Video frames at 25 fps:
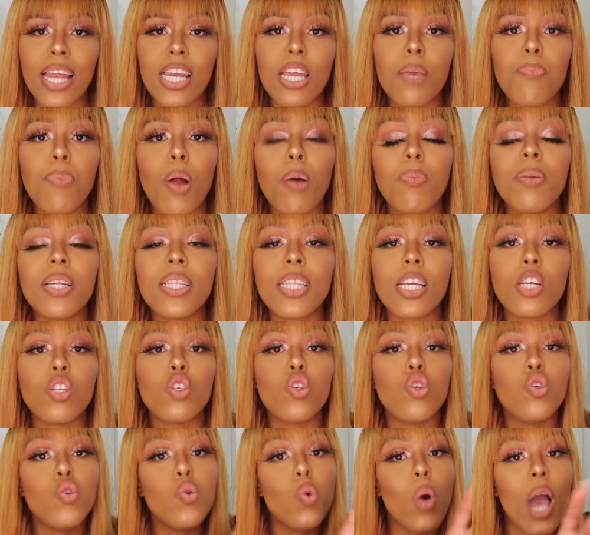He probably
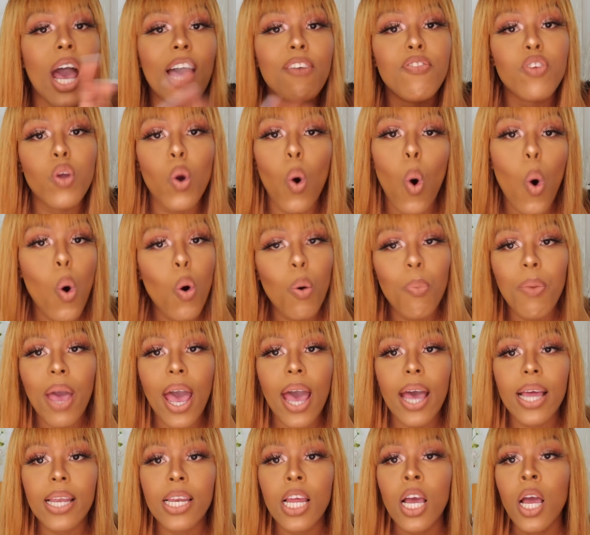thinks you have your own
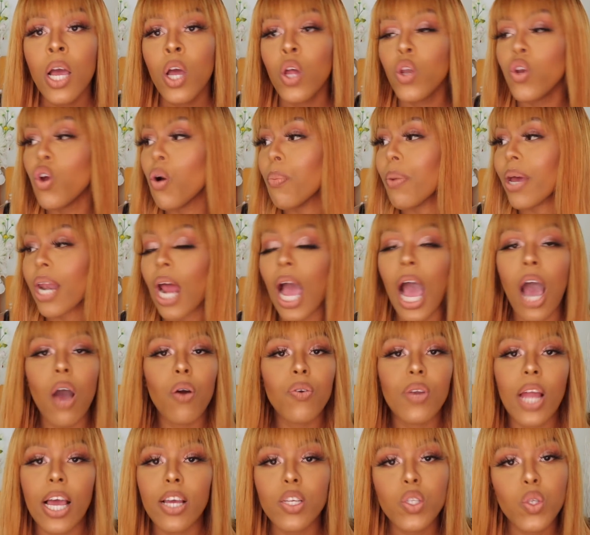man, no matter how
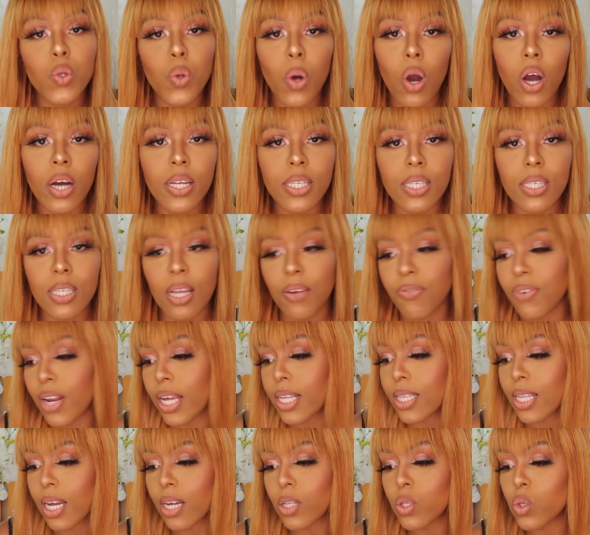nice you are and stuff
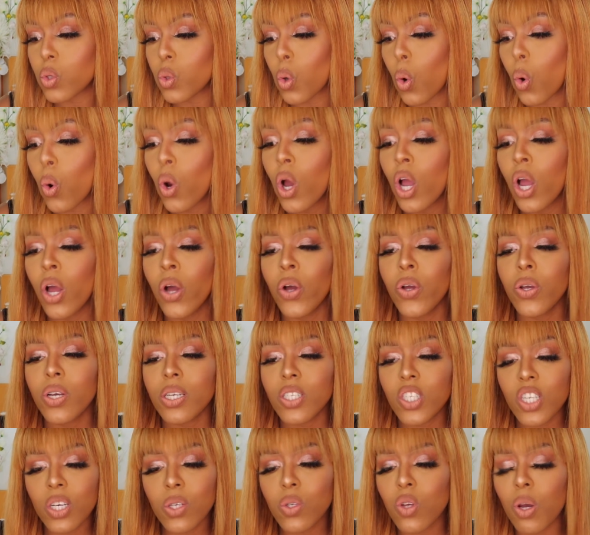like that. So
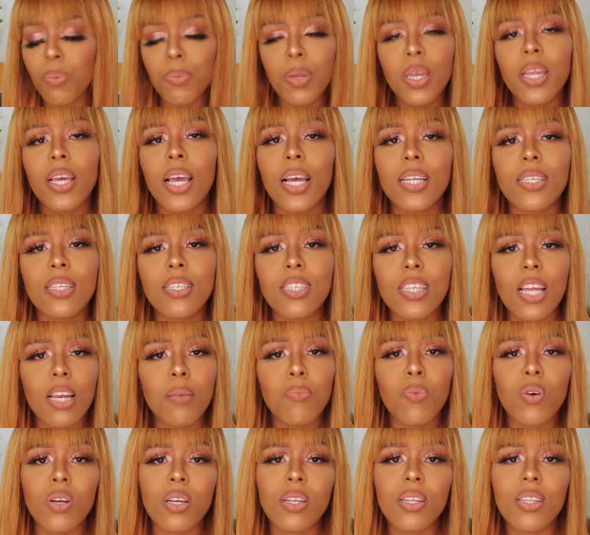just communicate and tell
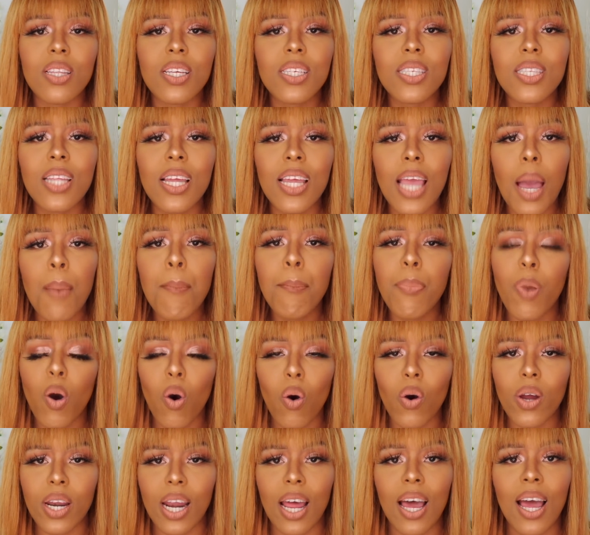him, oh, this thing I'm
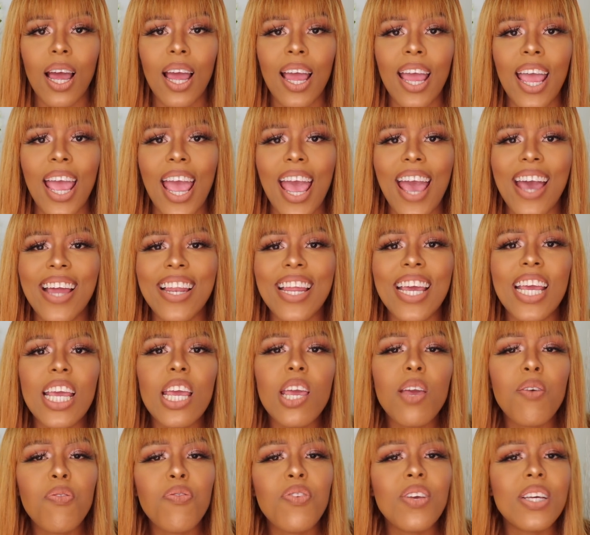bored. And
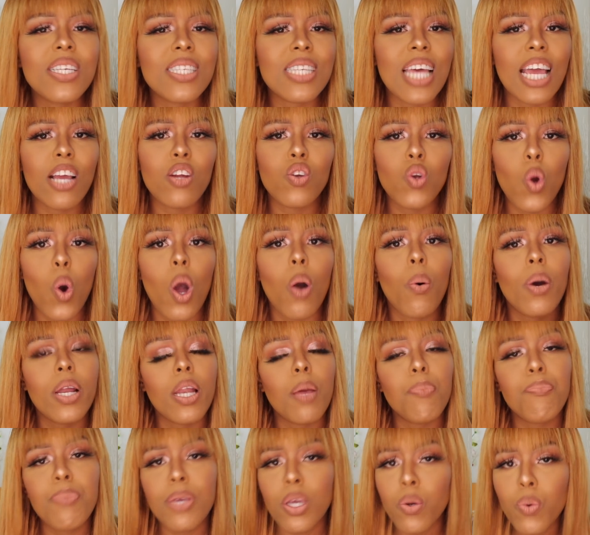if he's like, no, I want
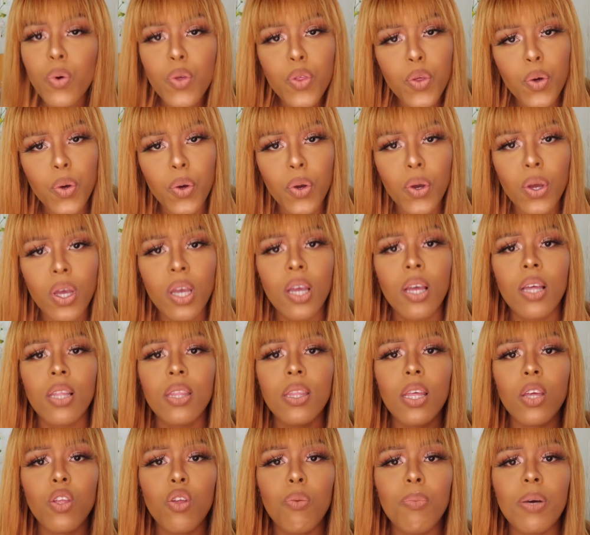to be with her,
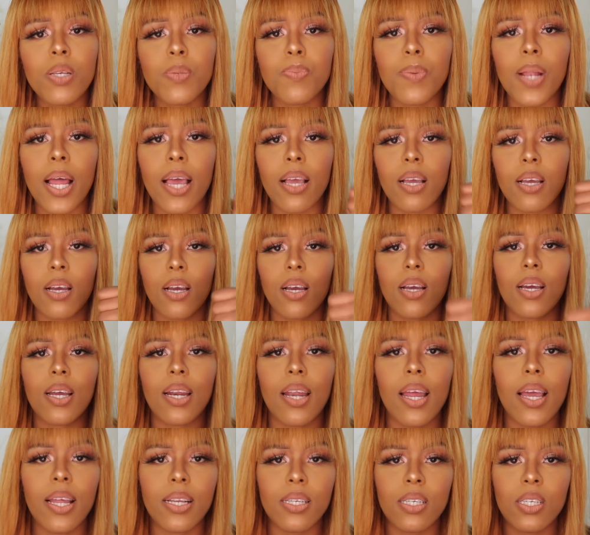then you must be like,
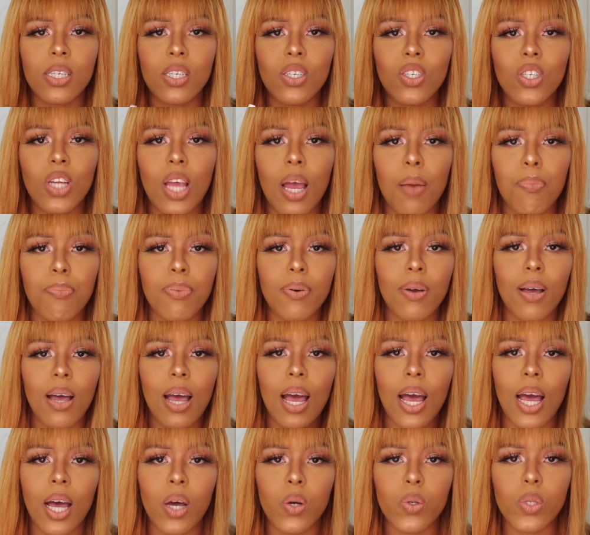gren, sharp,
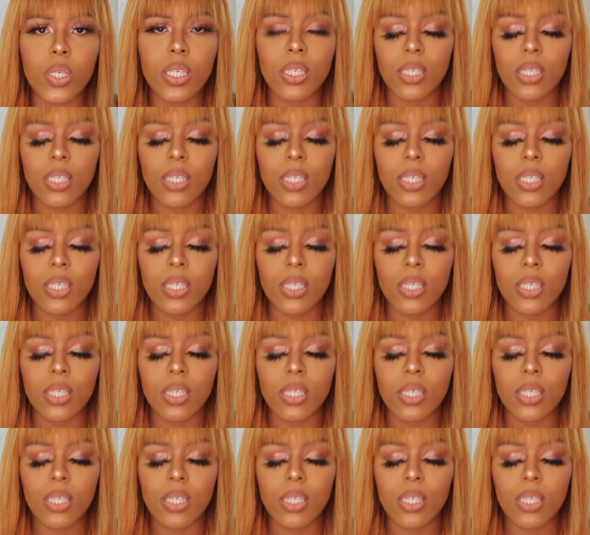out.